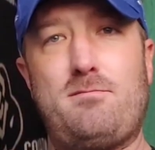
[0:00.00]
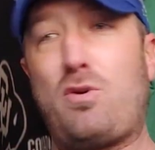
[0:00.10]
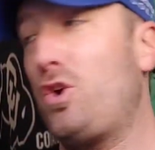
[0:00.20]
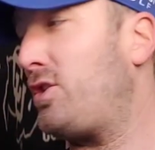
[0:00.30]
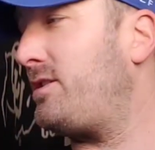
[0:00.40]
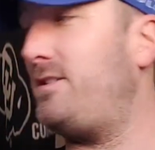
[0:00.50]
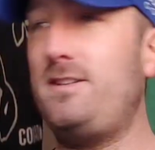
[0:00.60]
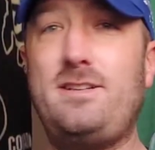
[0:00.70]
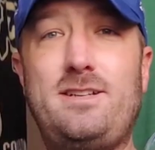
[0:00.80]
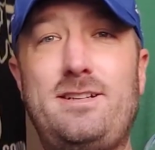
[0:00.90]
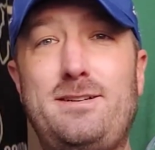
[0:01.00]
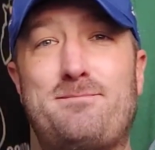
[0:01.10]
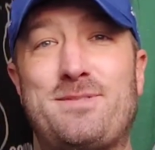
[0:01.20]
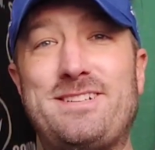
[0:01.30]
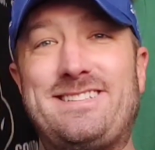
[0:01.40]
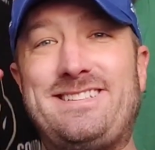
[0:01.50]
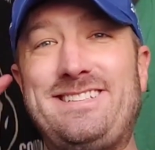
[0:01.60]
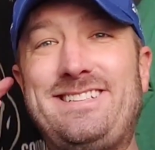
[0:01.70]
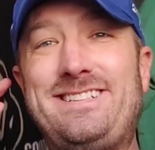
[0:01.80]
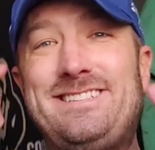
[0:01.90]
Pretty,
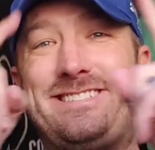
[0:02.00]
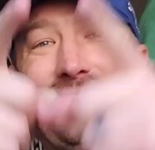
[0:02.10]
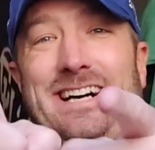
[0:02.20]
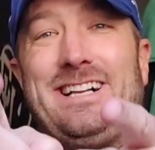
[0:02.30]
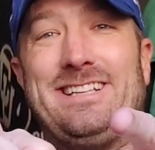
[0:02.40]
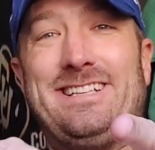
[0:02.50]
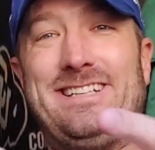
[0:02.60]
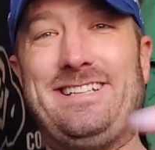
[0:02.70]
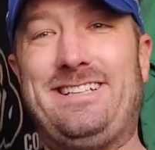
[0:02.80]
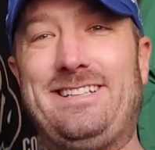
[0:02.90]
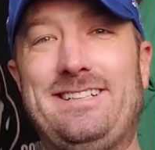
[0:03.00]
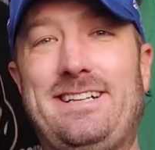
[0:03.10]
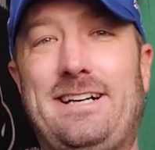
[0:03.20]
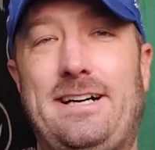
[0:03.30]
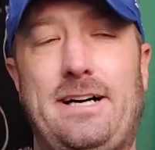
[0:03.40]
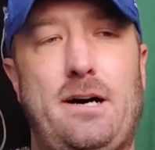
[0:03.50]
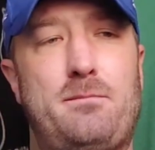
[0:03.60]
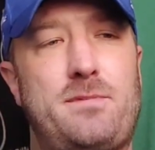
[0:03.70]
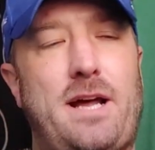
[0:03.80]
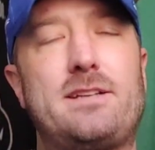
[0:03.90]
pretty solid.
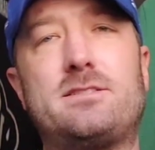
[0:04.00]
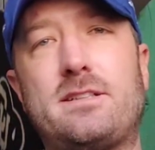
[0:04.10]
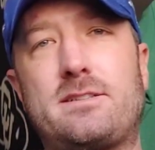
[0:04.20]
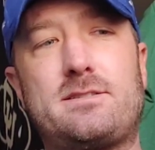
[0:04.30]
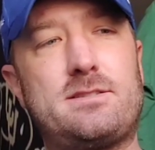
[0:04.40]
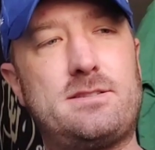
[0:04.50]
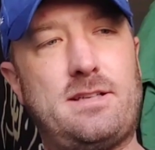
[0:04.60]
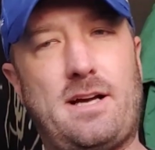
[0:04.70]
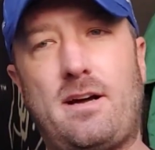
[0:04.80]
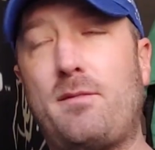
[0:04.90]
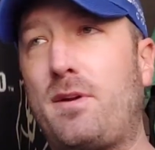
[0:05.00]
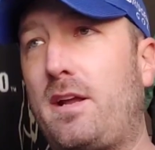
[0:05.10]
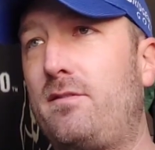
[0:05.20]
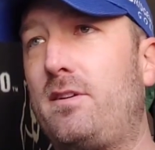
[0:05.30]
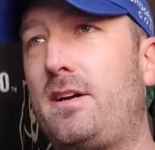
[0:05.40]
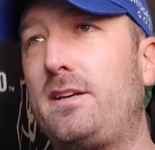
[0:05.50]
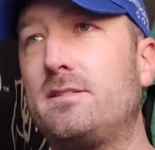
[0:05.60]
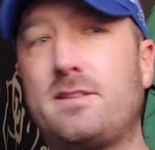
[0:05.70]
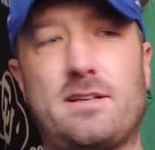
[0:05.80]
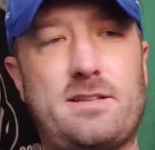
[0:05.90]
Uh, 96. I'm going to give it a
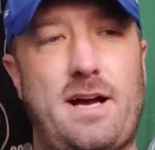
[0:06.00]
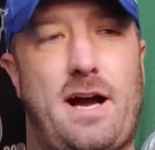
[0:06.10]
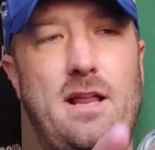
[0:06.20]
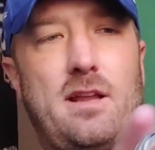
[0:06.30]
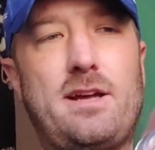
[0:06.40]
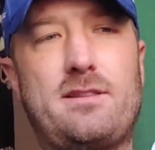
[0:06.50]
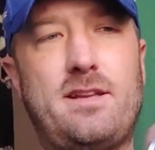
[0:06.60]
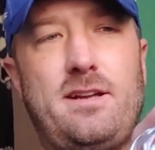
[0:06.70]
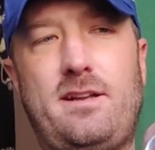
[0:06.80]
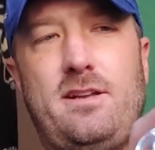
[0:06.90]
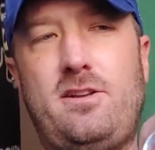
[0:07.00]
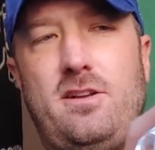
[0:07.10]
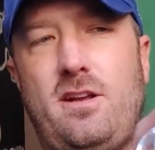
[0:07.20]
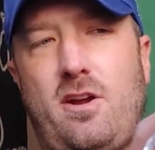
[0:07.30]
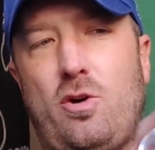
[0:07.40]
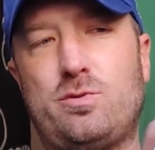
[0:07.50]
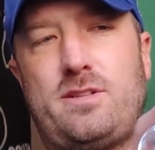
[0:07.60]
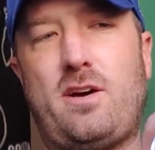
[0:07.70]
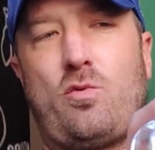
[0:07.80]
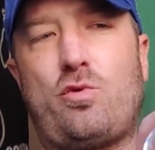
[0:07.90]
96. I, I like that it it goes
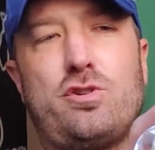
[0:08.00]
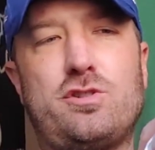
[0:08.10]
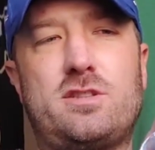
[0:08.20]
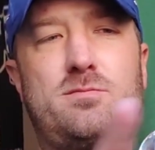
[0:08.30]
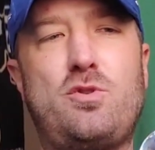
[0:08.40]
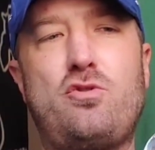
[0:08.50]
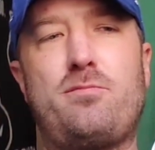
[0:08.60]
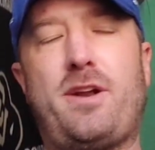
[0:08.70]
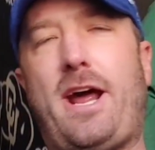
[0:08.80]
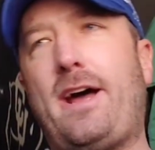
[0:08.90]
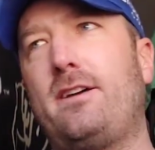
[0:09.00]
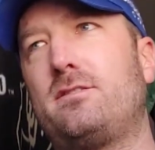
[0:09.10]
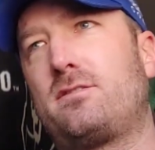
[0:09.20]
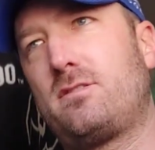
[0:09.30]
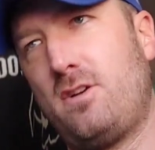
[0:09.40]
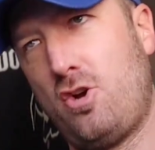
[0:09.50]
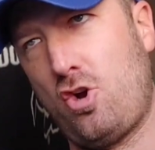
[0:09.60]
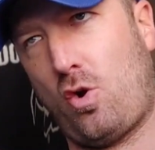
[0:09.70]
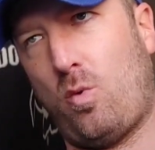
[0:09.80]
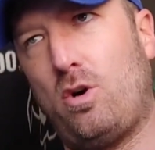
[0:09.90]
down really smooth, but has
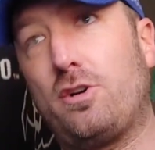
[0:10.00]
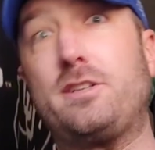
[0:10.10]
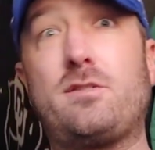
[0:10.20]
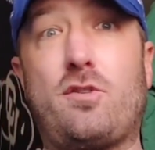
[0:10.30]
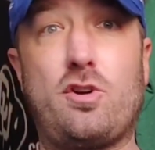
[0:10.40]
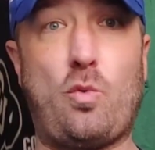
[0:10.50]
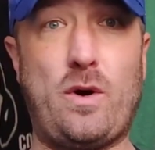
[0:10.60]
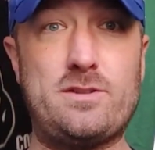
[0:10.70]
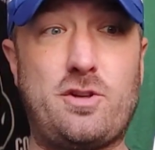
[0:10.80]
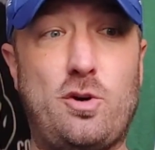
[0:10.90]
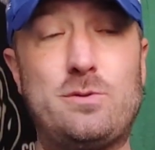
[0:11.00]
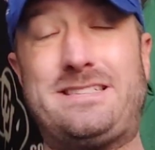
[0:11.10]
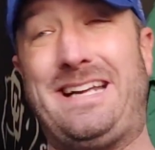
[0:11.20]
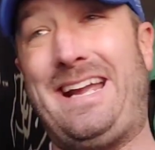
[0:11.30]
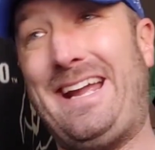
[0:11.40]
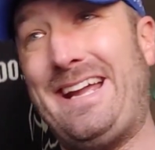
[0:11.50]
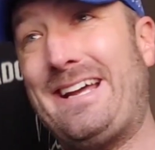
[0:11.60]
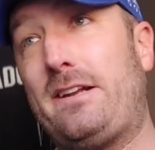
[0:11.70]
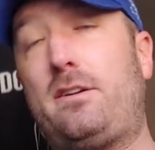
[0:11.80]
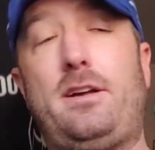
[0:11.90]
qualities of a good West Coast
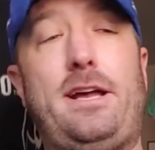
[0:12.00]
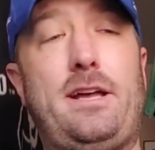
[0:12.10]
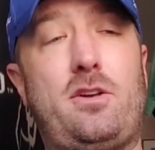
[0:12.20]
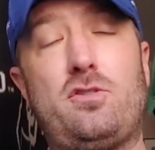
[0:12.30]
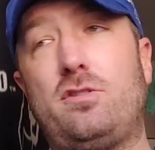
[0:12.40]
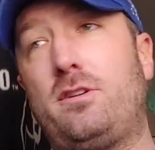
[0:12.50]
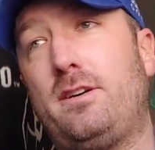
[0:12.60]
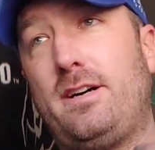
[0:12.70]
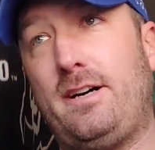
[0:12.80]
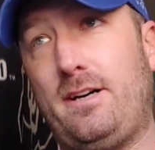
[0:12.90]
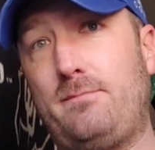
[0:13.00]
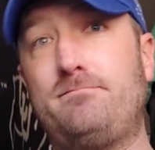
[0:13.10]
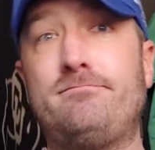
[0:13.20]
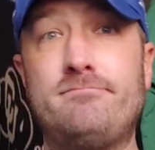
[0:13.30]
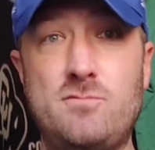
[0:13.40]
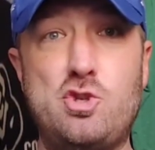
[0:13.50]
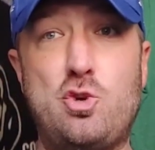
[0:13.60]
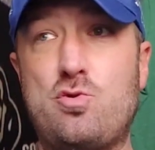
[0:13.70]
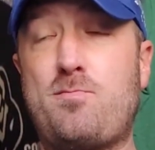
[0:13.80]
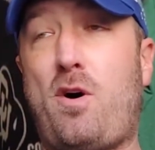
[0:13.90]
and a good um,
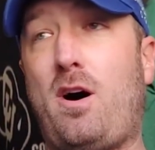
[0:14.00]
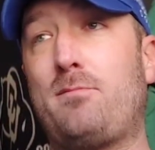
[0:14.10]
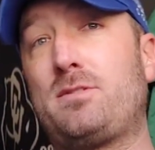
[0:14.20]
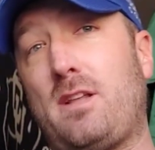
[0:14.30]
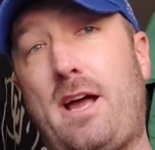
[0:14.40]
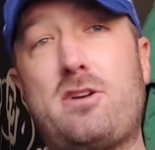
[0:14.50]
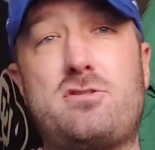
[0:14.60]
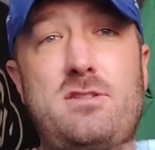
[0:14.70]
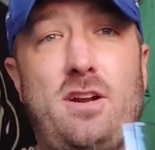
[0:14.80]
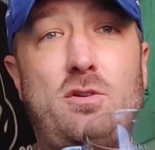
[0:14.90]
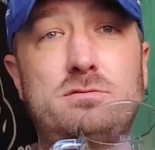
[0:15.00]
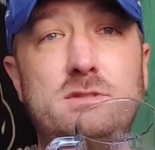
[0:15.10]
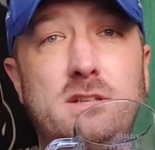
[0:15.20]
juice bomb slash you know